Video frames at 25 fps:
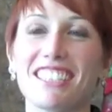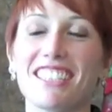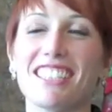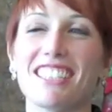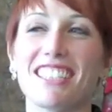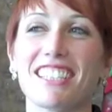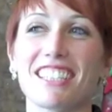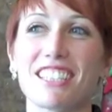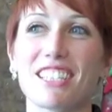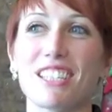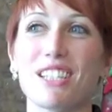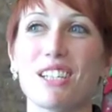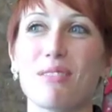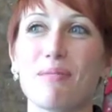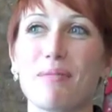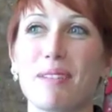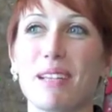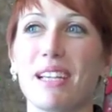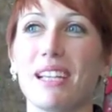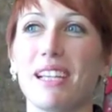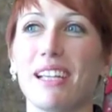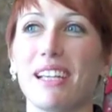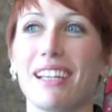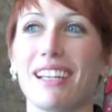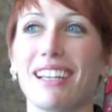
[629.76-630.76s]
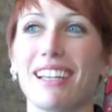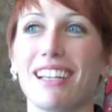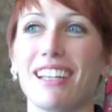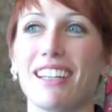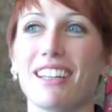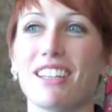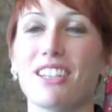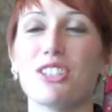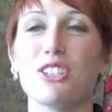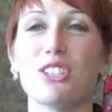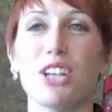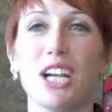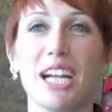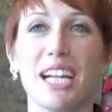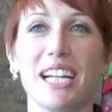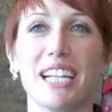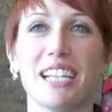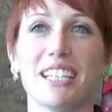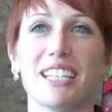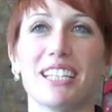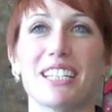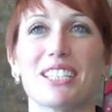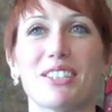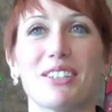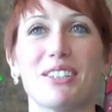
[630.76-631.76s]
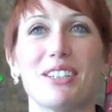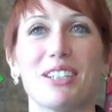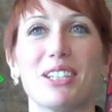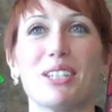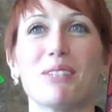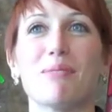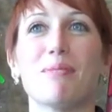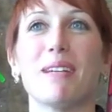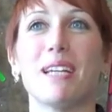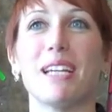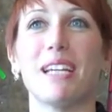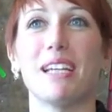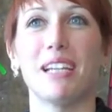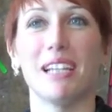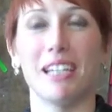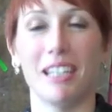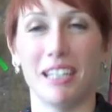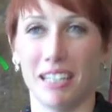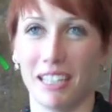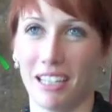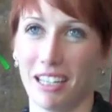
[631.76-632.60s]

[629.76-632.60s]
It's going to be, the training is going to be